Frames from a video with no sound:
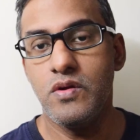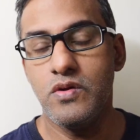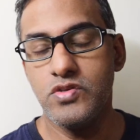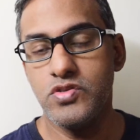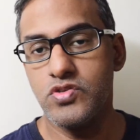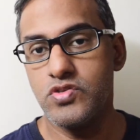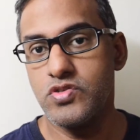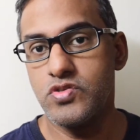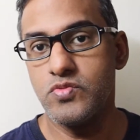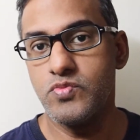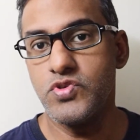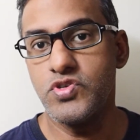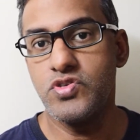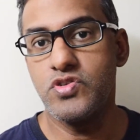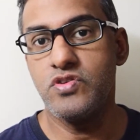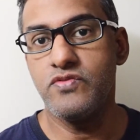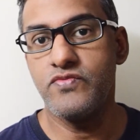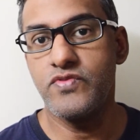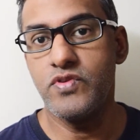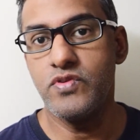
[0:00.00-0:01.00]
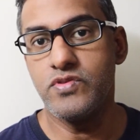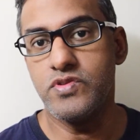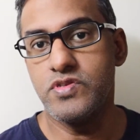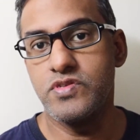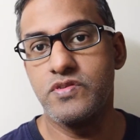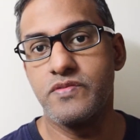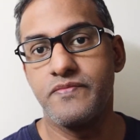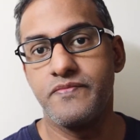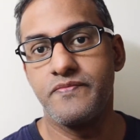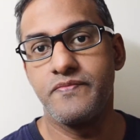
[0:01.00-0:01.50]
or distribution of
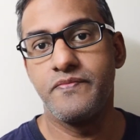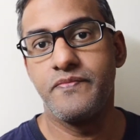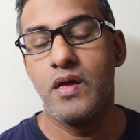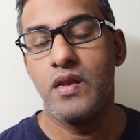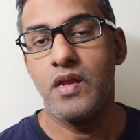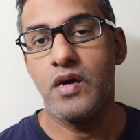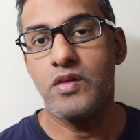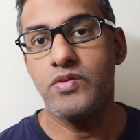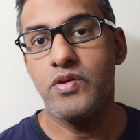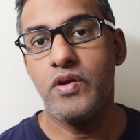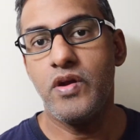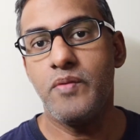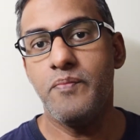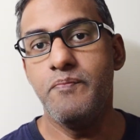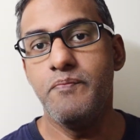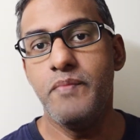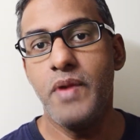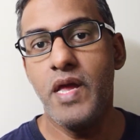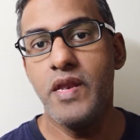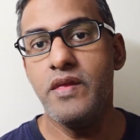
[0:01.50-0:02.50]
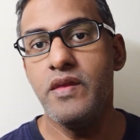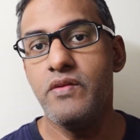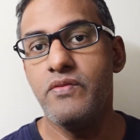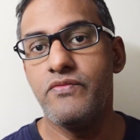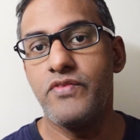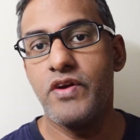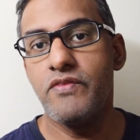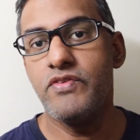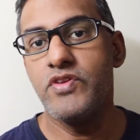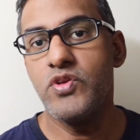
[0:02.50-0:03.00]
goods. Now, there are many
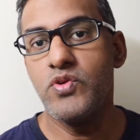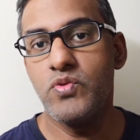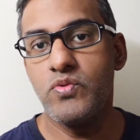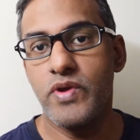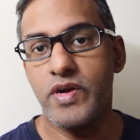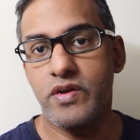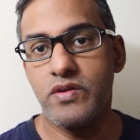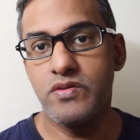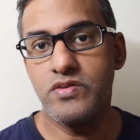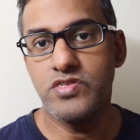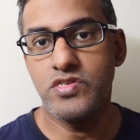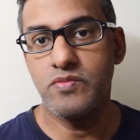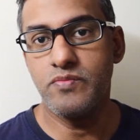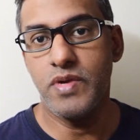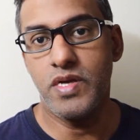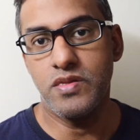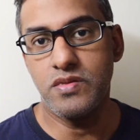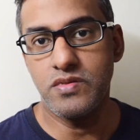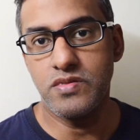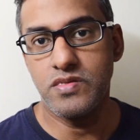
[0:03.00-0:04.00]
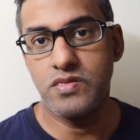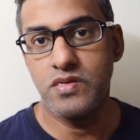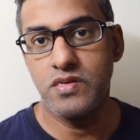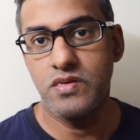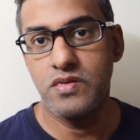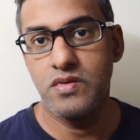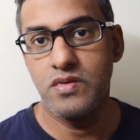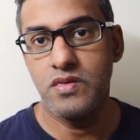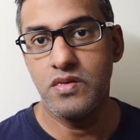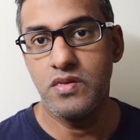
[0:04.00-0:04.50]
revenue recognition methods,
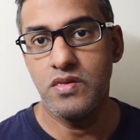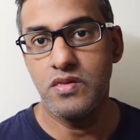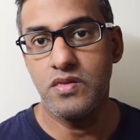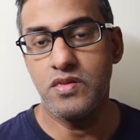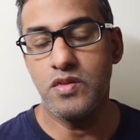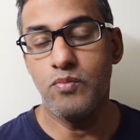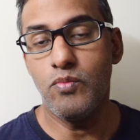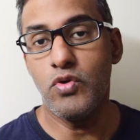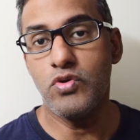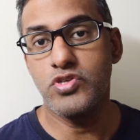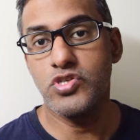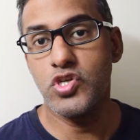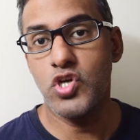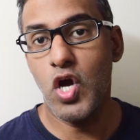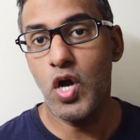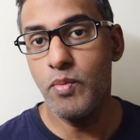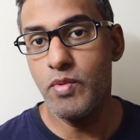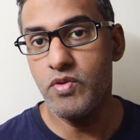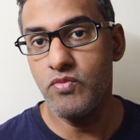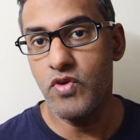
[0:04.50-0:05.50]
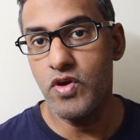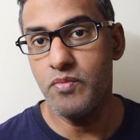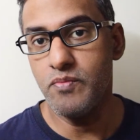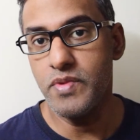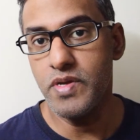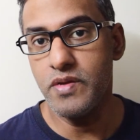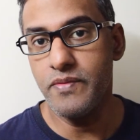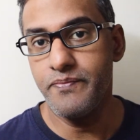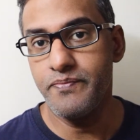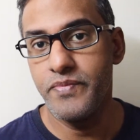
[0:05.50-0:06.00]
the most common one
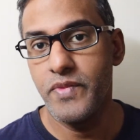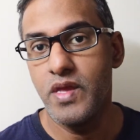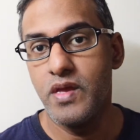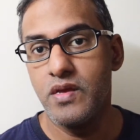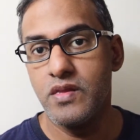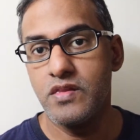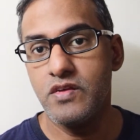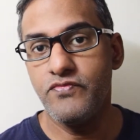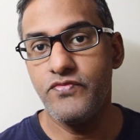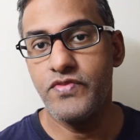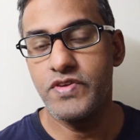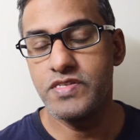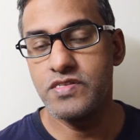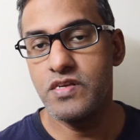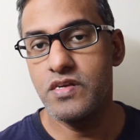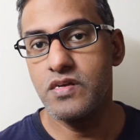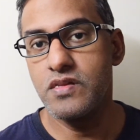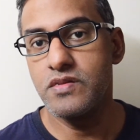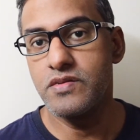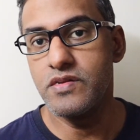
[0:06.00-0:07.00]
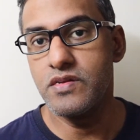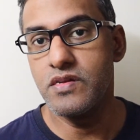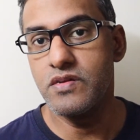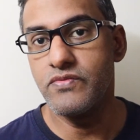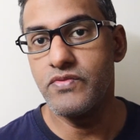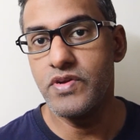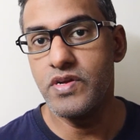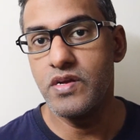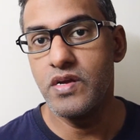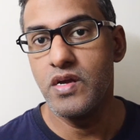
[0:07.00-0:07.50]
being the physical
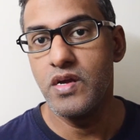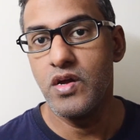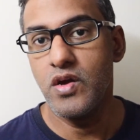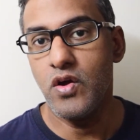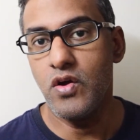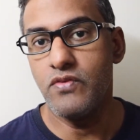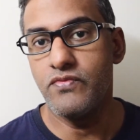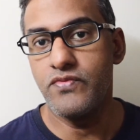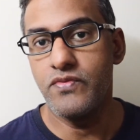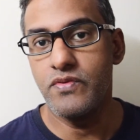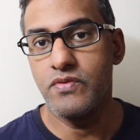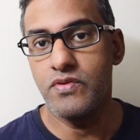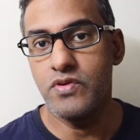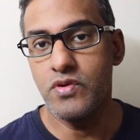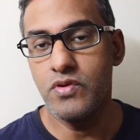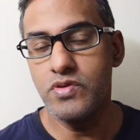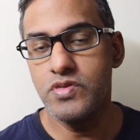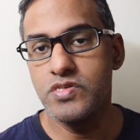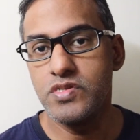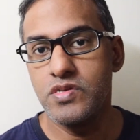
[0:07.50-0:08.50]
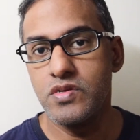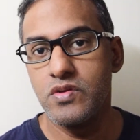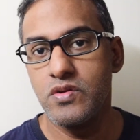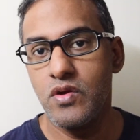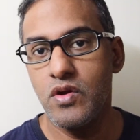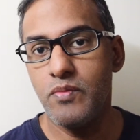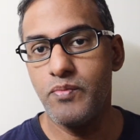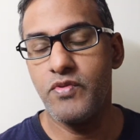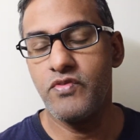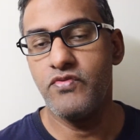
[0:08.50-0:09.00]
delivery of goods
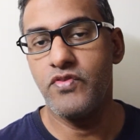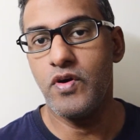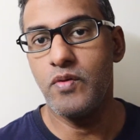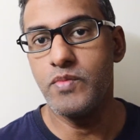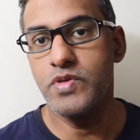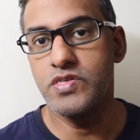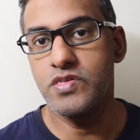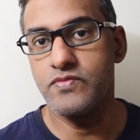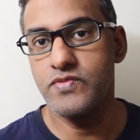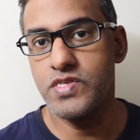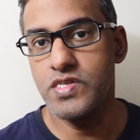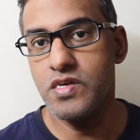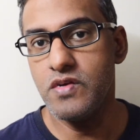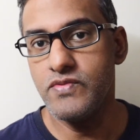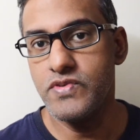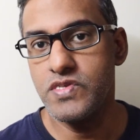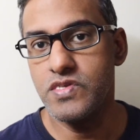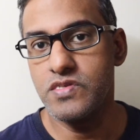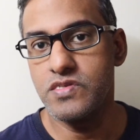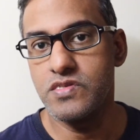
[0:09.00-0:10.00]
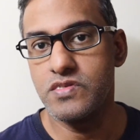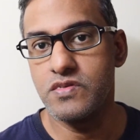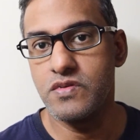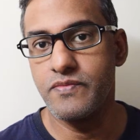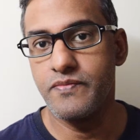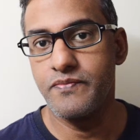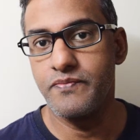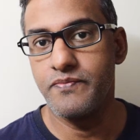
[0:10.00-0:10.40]
or performance of services.